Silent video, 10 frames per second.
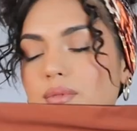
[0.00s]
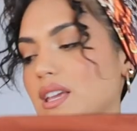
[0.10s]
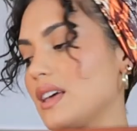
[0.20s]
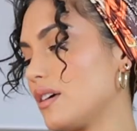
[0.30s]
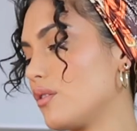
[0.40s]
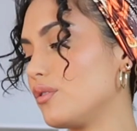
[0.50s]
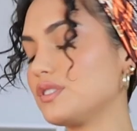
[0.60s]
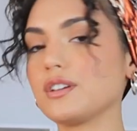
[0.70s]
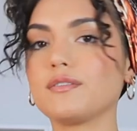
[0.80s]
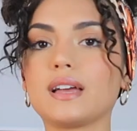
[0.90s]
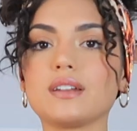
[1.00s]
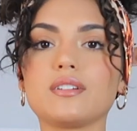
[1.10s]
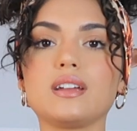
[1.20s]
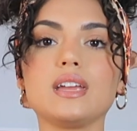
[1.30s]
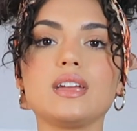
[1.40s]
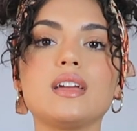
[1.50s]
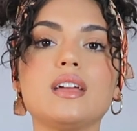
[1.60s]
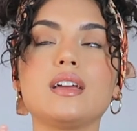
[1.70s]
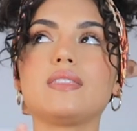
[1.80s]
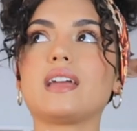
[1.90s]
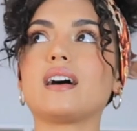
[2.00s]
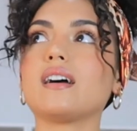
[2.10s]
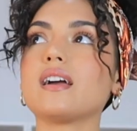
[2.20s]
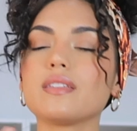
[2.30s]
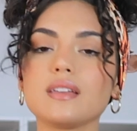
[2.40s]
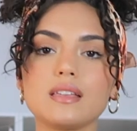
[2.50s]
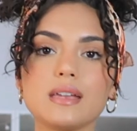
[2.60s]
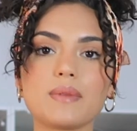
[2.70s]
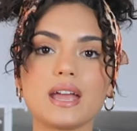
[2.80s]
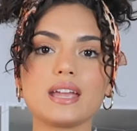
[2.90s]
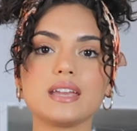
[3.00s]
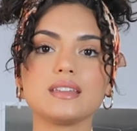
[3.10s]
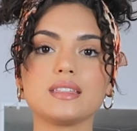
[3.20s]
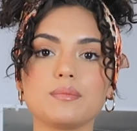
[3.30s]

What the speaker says: But yeah, they're also flattering. They are ethically made.